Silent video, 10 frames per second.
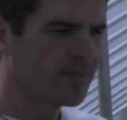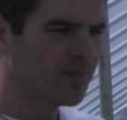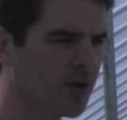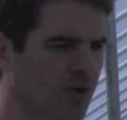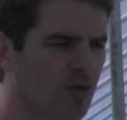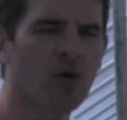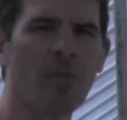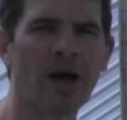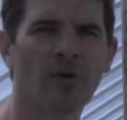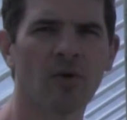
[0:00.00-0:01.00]
we're going to grow
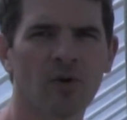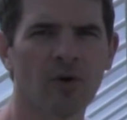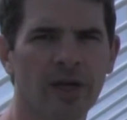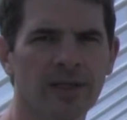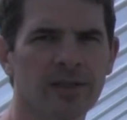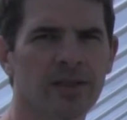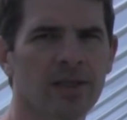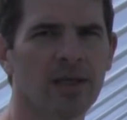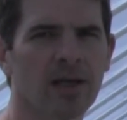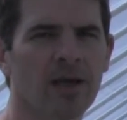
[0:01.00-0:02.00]
microgreens
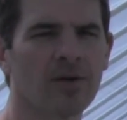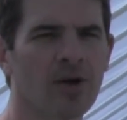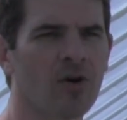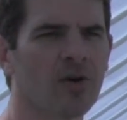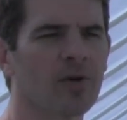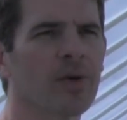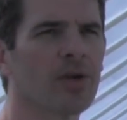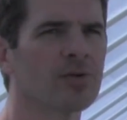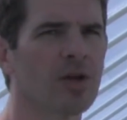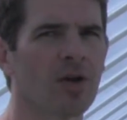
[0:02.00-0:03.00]
and currently we
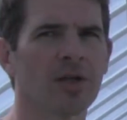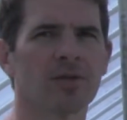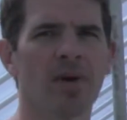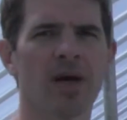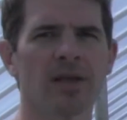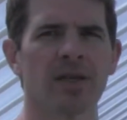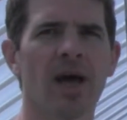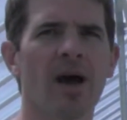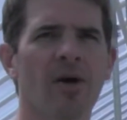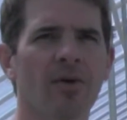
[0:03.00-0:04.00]
use all these beds
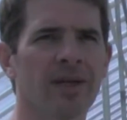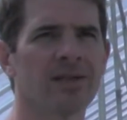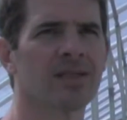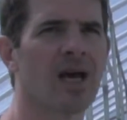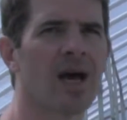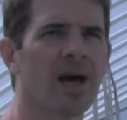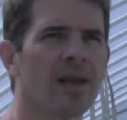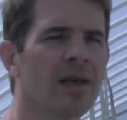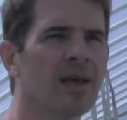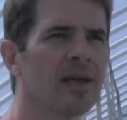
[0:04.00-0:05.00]
now
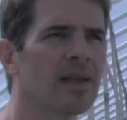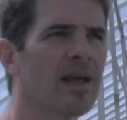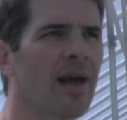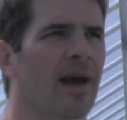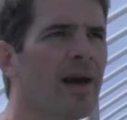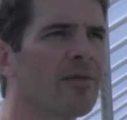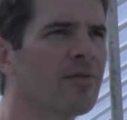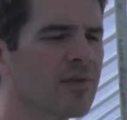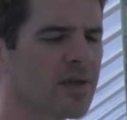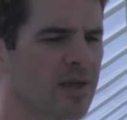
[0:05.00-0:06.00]
inside that
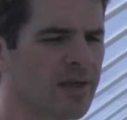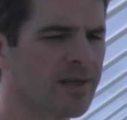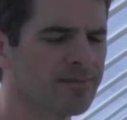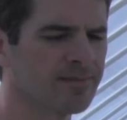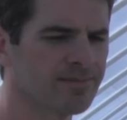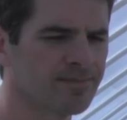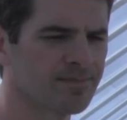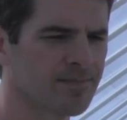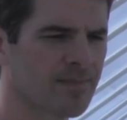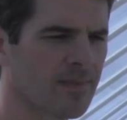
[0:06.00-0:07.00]
have um,
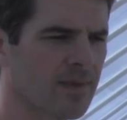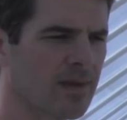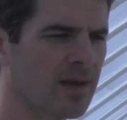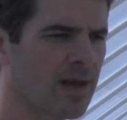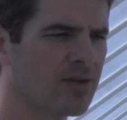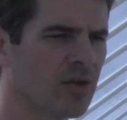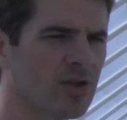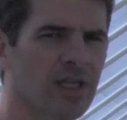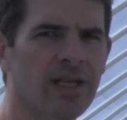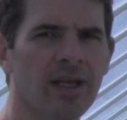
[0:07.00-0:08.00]
as our
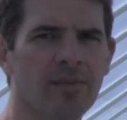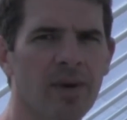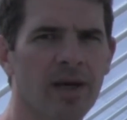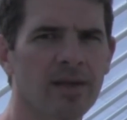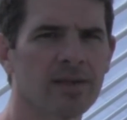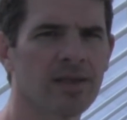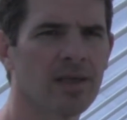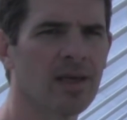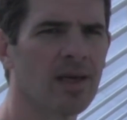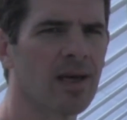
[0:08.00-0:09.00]
seedling beds
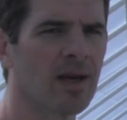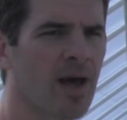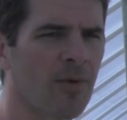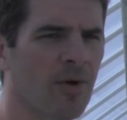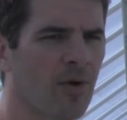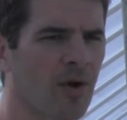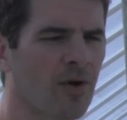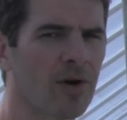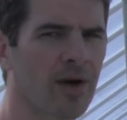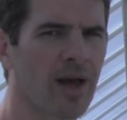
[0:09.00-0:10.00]
and now we're no
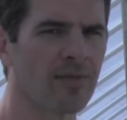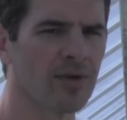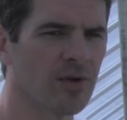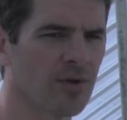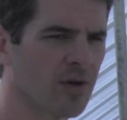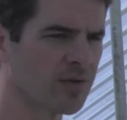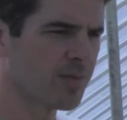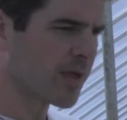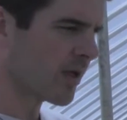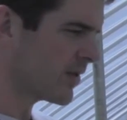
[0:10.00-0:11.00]
longer going to have to do those
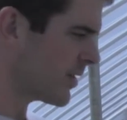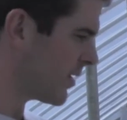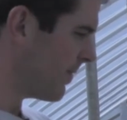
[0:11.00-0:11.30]
because